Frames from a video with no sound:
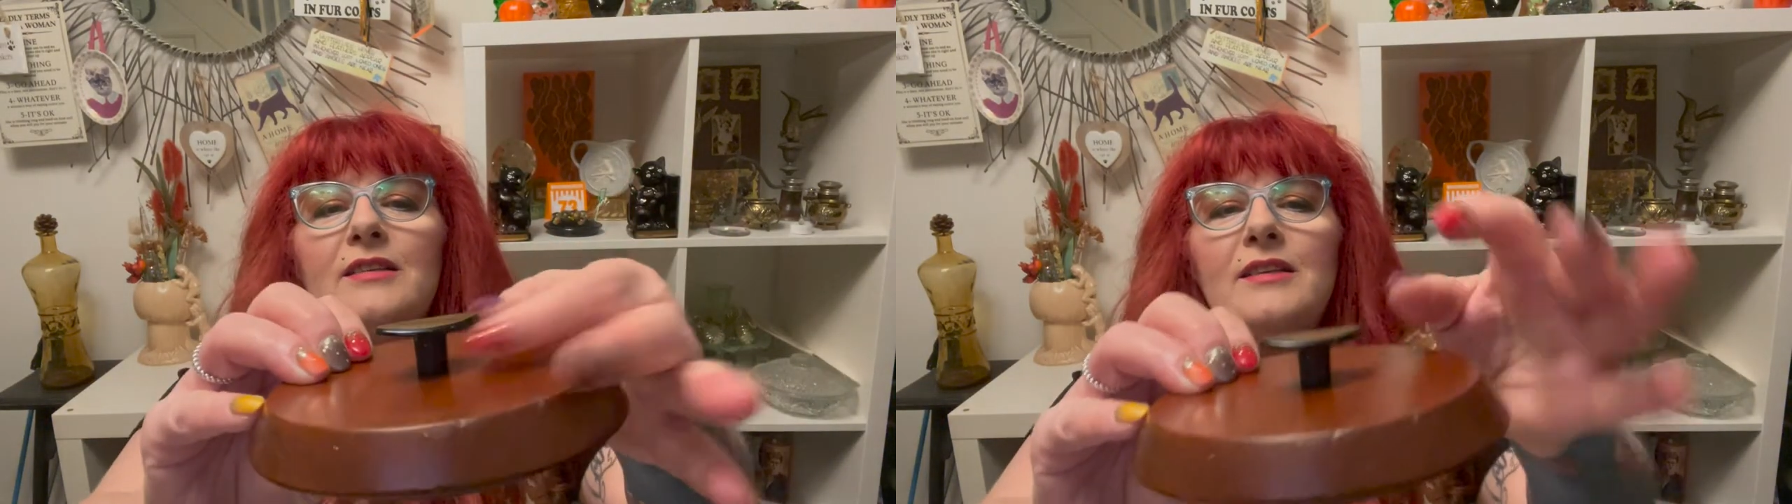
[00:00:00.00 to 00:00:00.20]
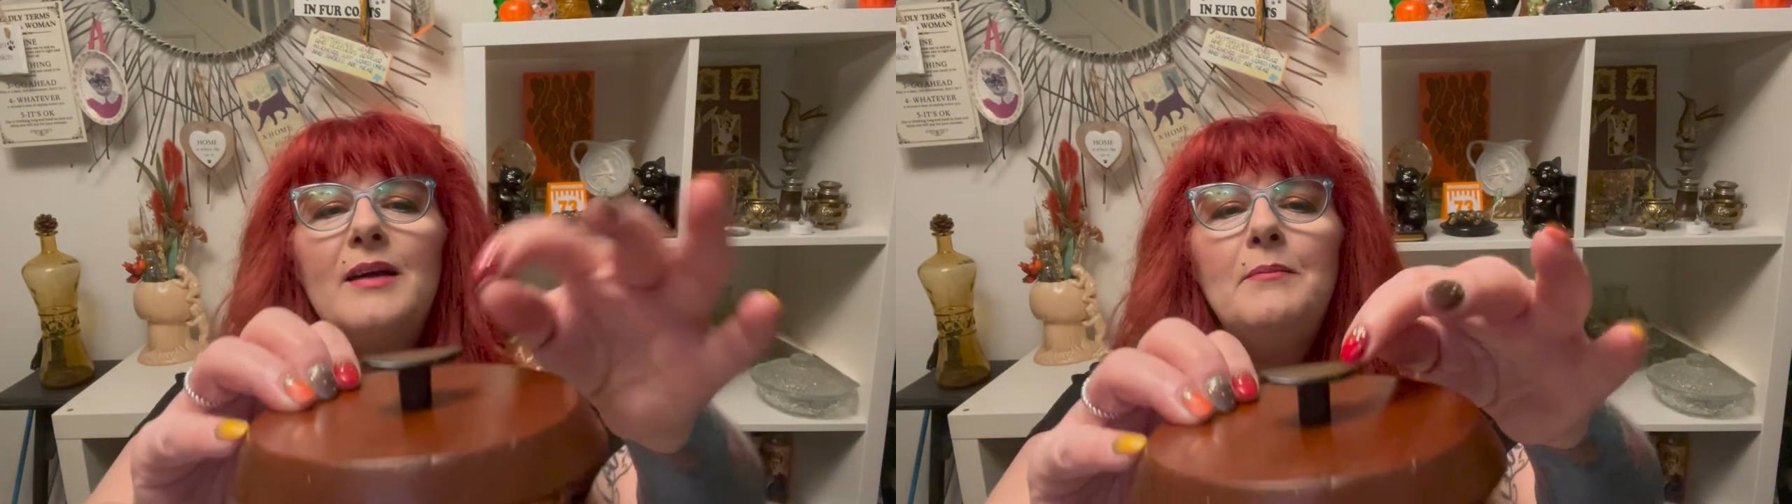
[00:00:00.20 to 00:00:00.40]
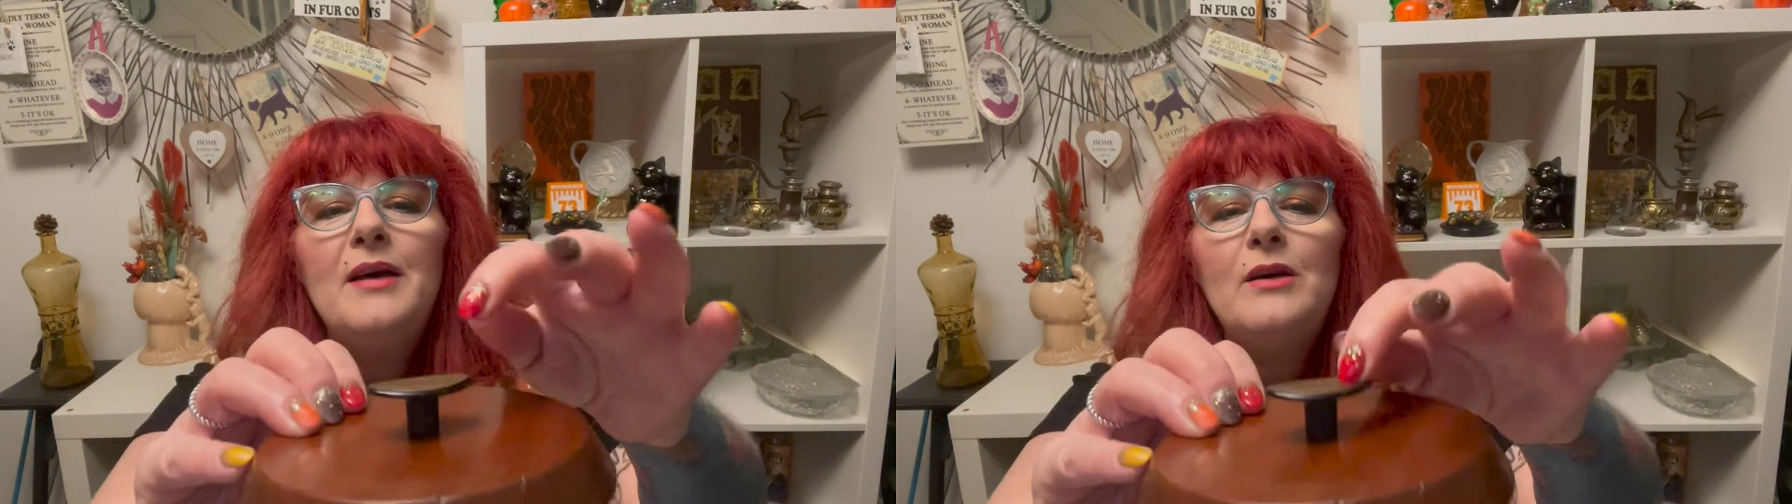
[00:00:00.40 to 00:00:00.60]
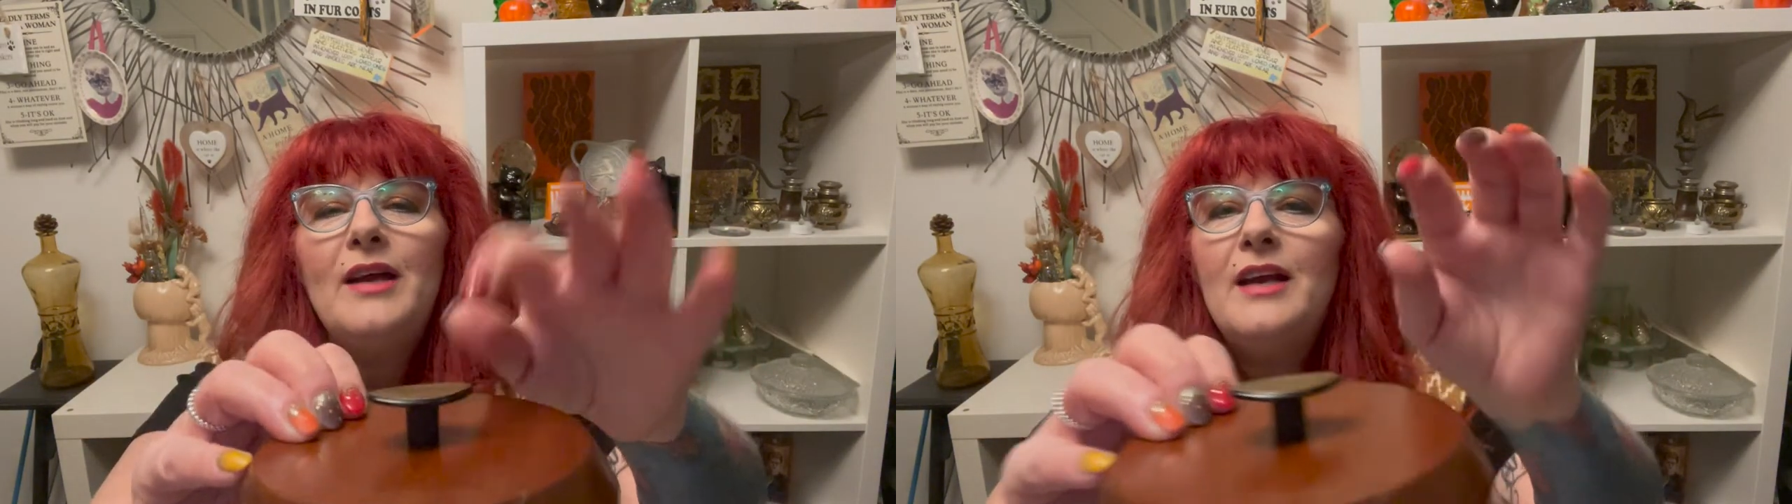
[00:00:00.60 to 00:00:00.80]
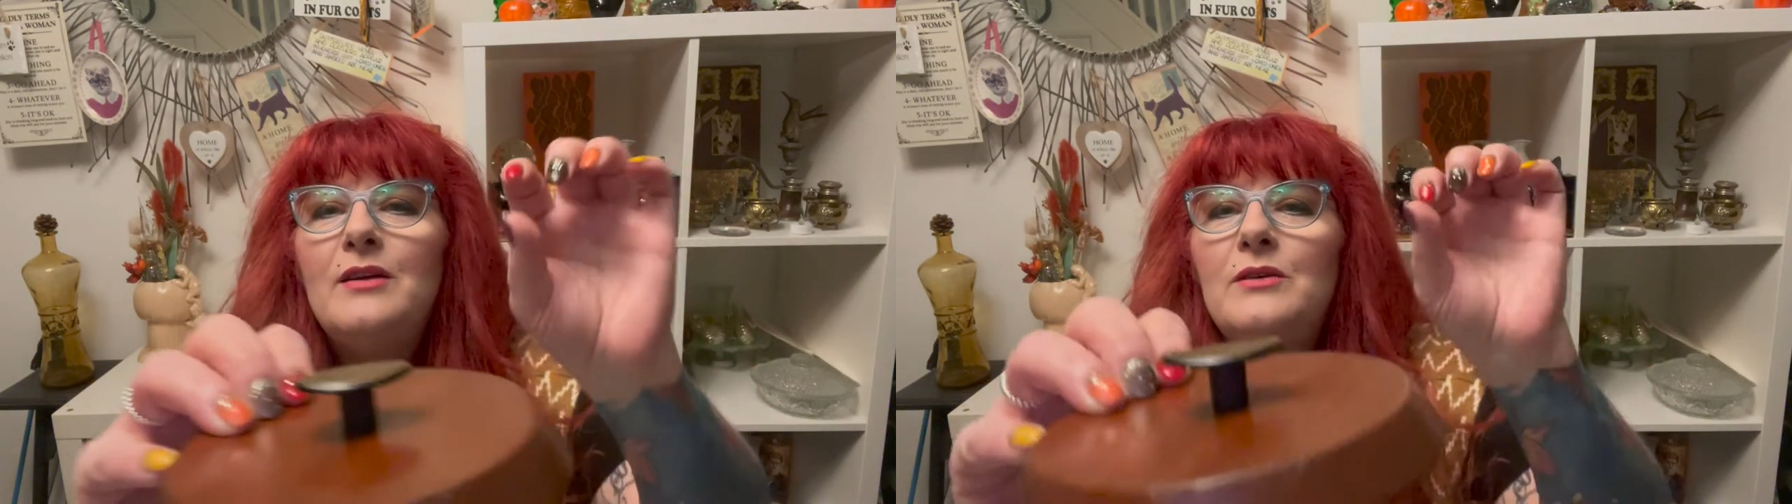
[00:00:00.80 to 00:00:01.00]
It's like a metal
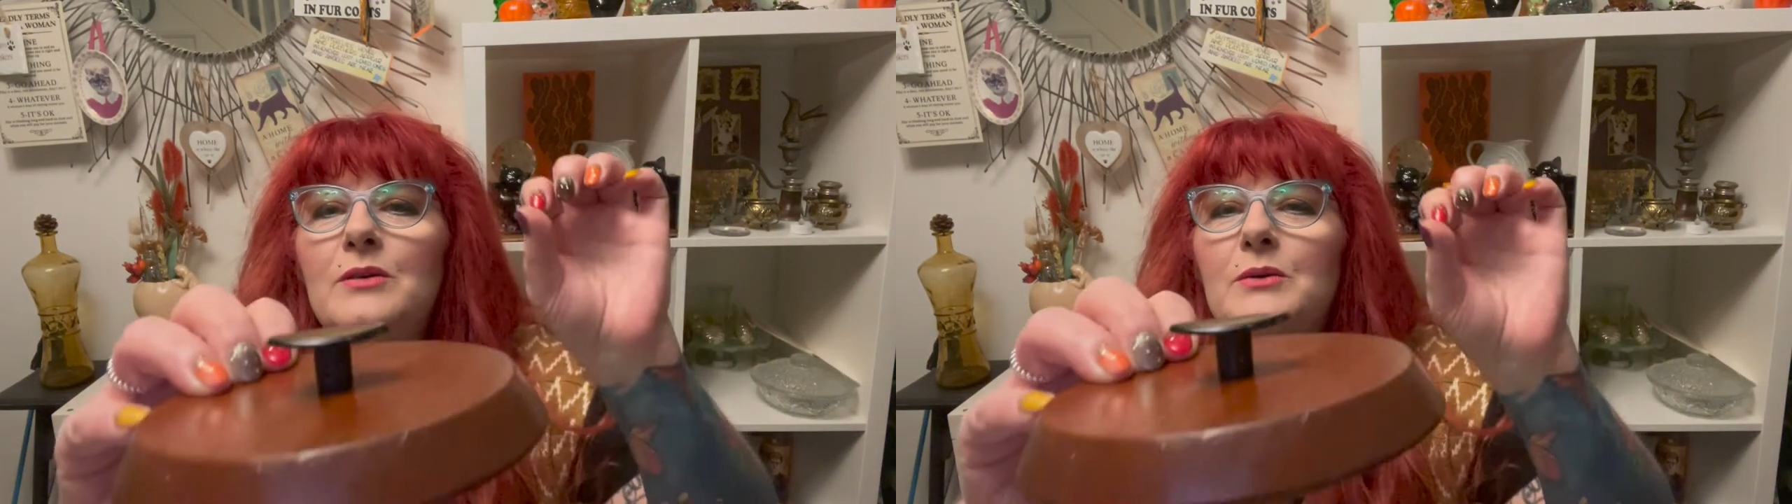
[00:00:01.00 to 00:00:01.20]
handle.